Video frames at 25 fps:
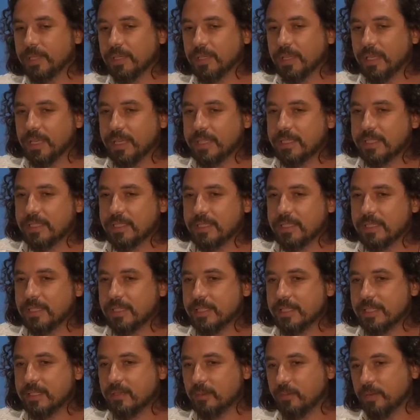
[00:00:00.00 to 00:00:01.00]
In essence,
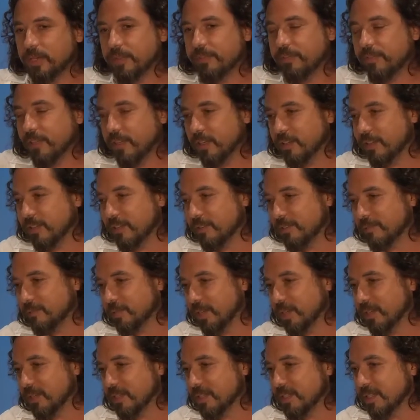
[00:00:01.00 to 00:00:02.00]
it's horrific,
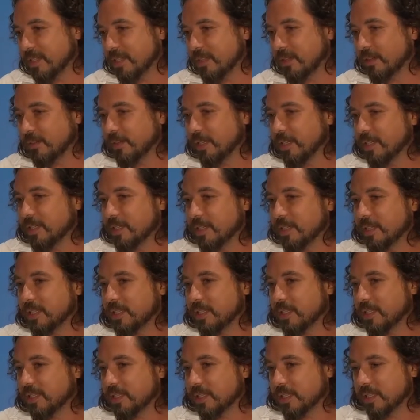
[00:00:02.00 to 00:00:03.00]
but also
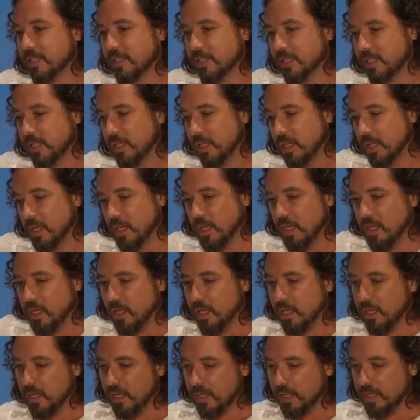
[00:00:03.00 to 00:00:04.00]
it's it's
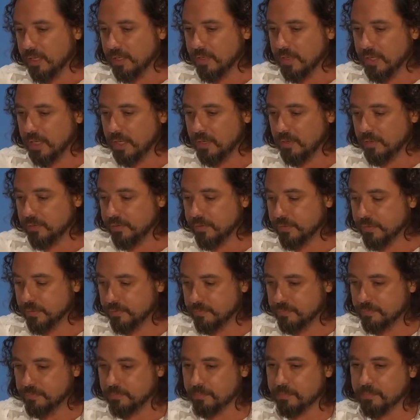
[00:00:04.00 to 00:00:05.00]
it's kind of sh
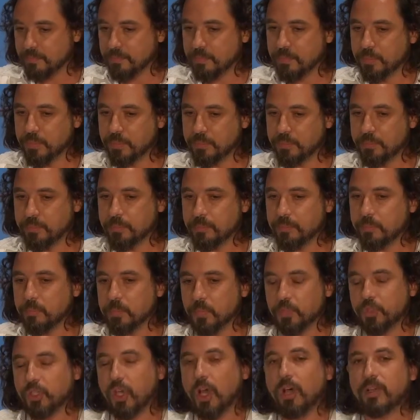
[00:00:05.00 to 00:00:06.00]

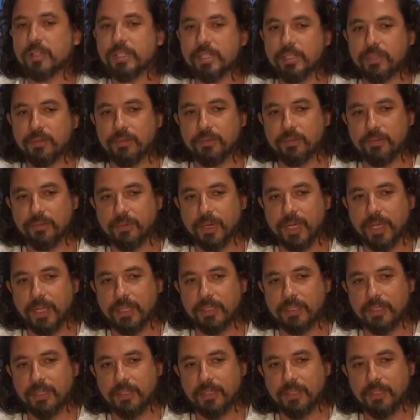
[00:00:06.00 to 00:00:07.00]
shocks you,
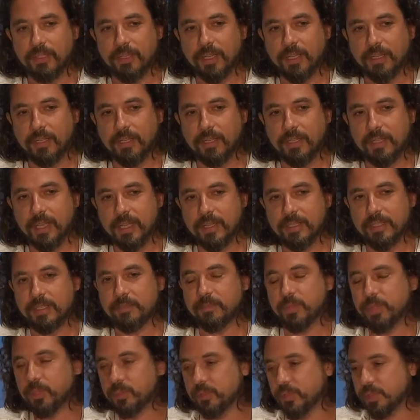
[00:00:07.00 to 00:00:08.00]
right? And and it has a
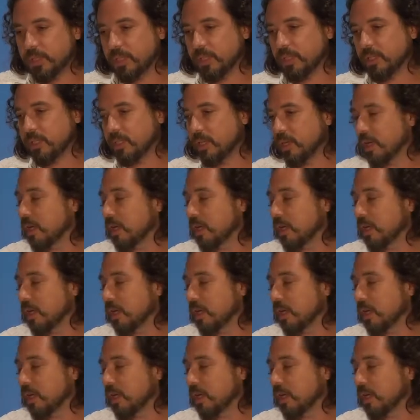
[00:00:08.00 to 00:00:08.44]
beauty.